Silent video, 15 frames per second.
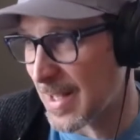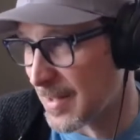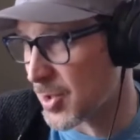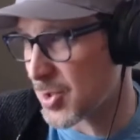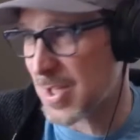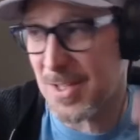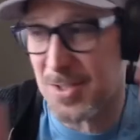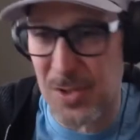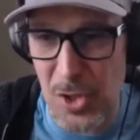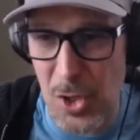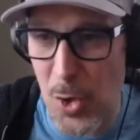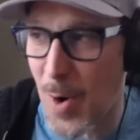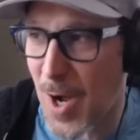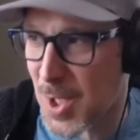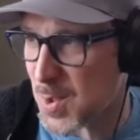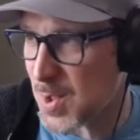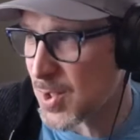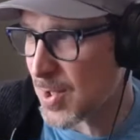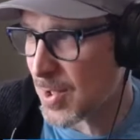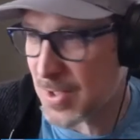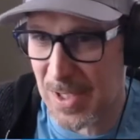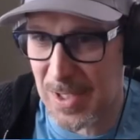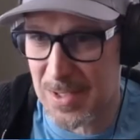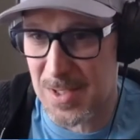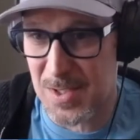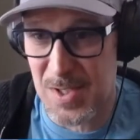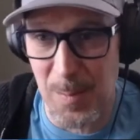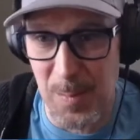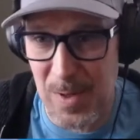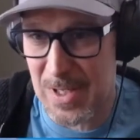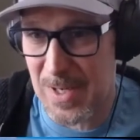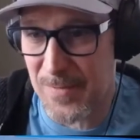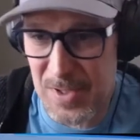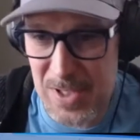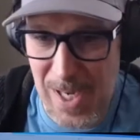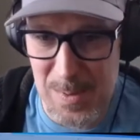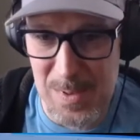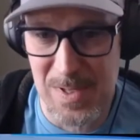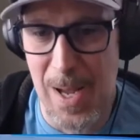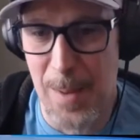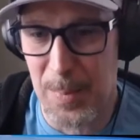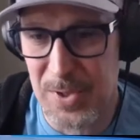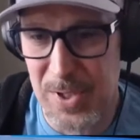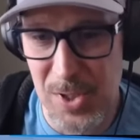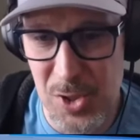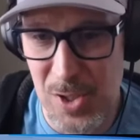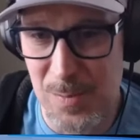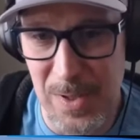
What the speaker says: There's lots of nuance and you start to get to some different types of competition,